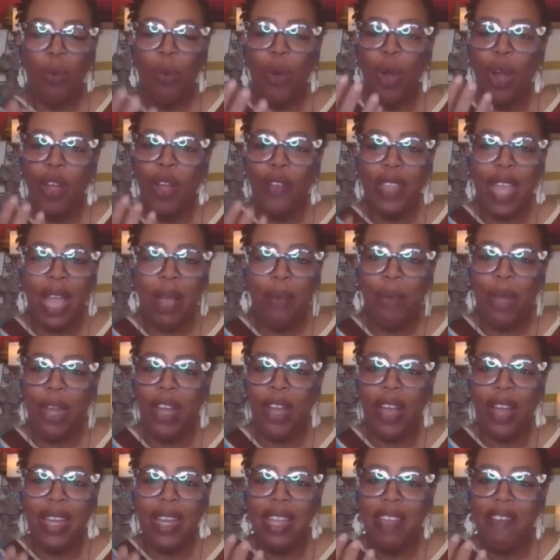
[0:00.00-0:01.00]
The world that
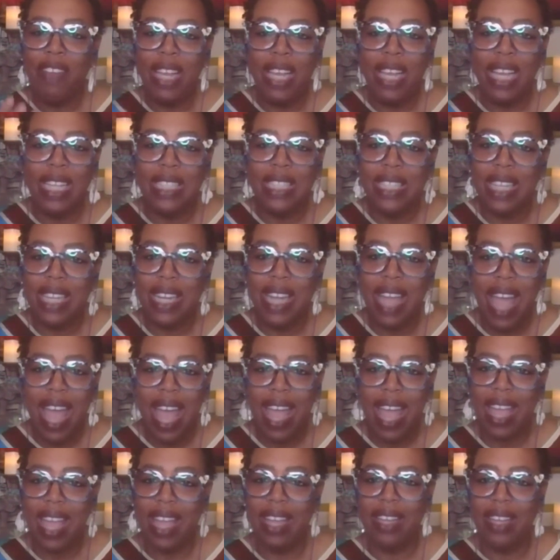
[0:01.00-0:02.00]
we are living in
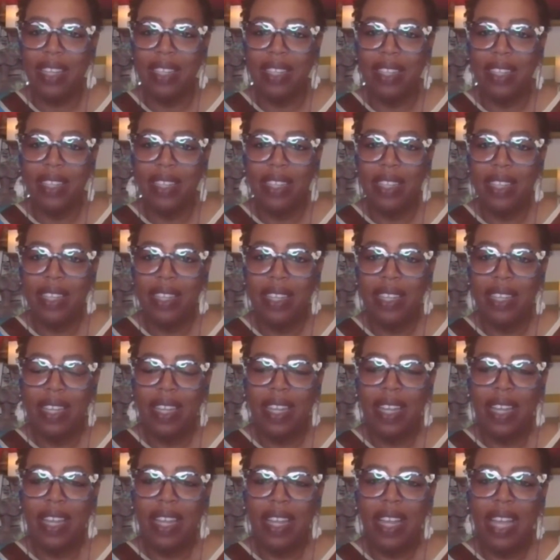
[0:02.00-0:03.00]
today
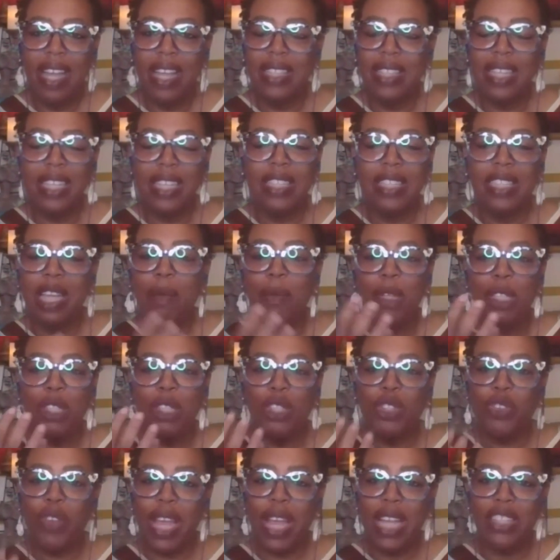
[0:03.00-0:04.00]
is a
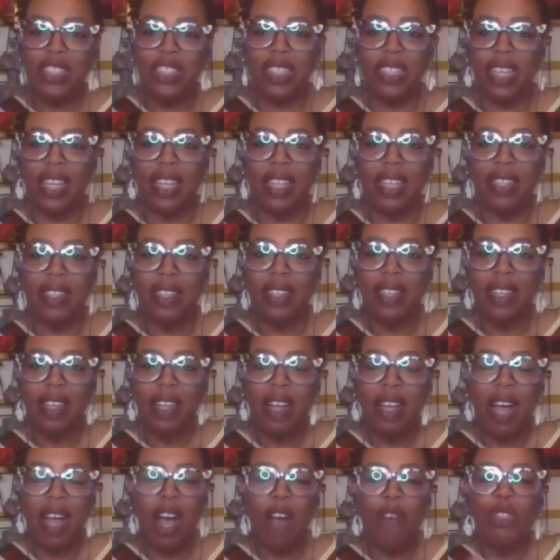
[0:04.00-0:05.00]
demonstration
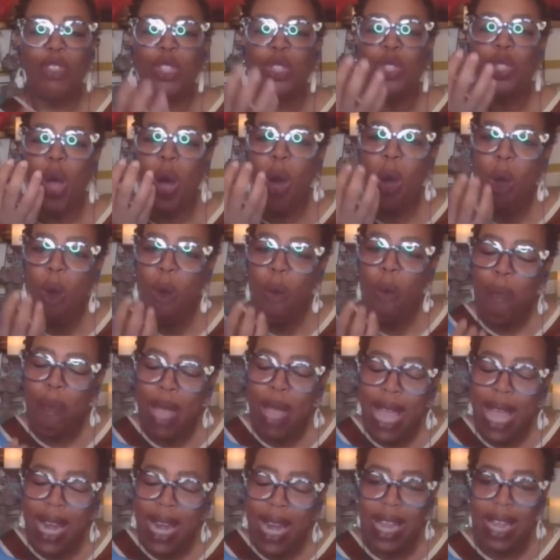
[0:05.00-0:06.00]
of so
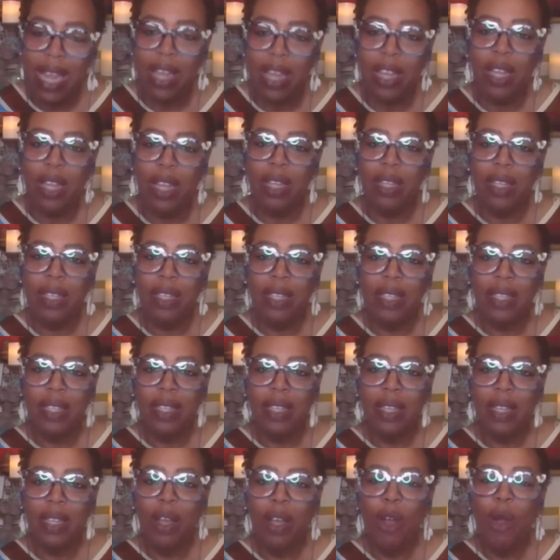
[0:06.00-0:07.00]
many
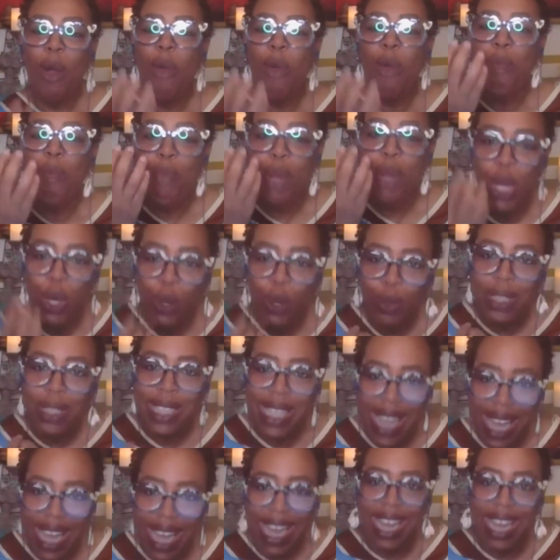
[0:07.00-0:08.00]

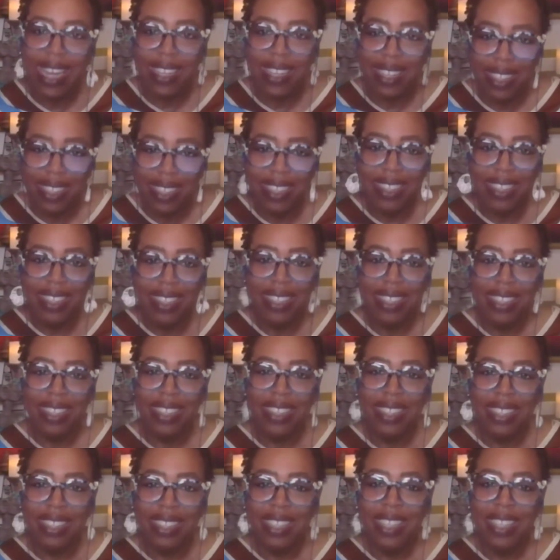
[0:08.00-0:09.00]
muting
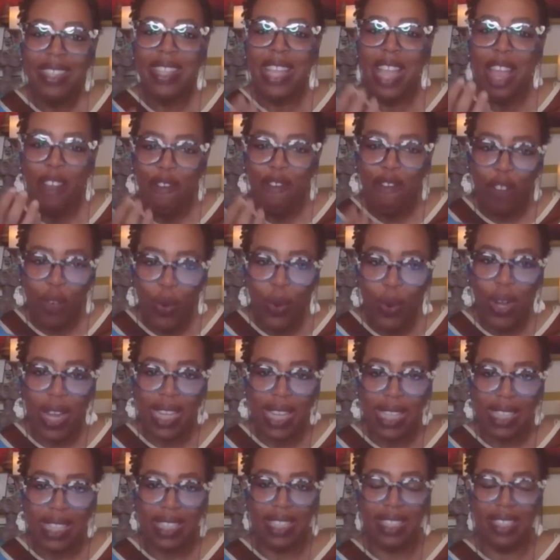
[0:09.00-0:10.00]
their
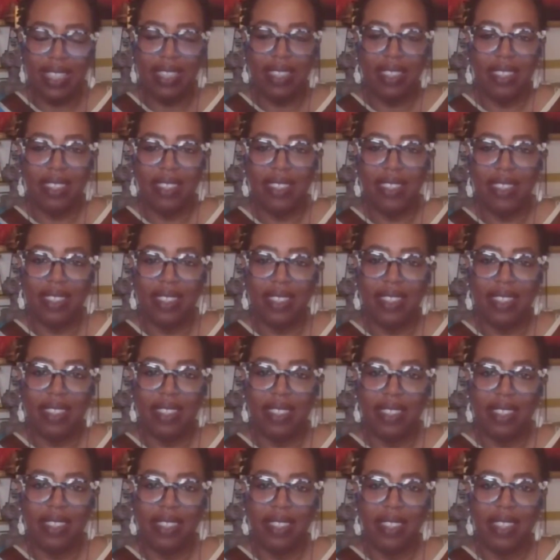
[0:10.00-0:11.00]
voice,
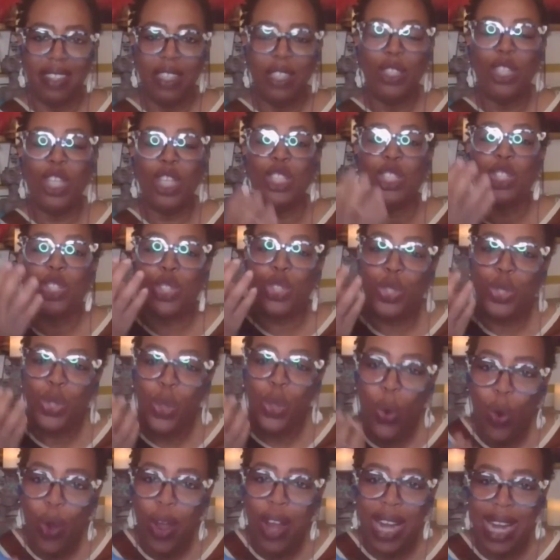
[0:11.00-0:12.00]

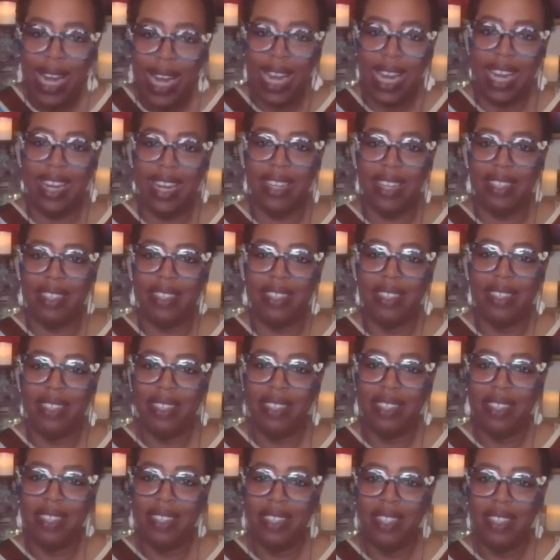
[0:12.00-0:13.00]
distorting
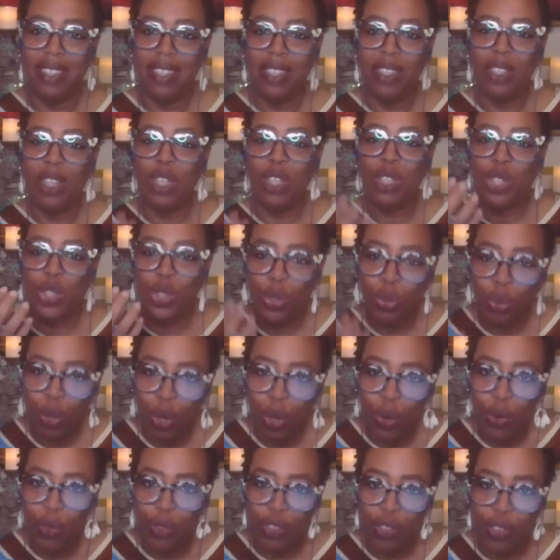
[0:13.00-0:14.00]
the
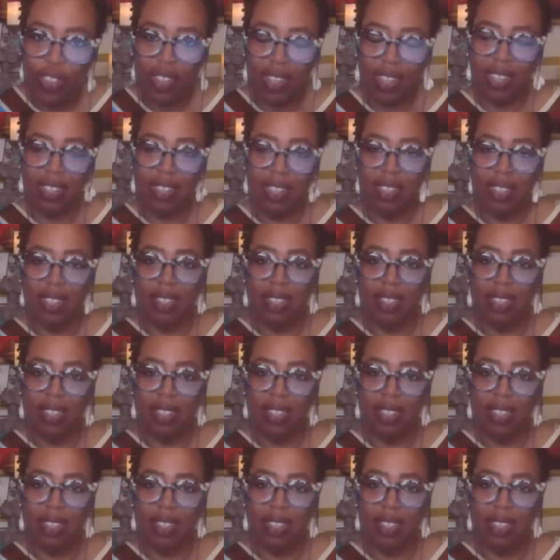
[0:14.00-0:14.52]
truth.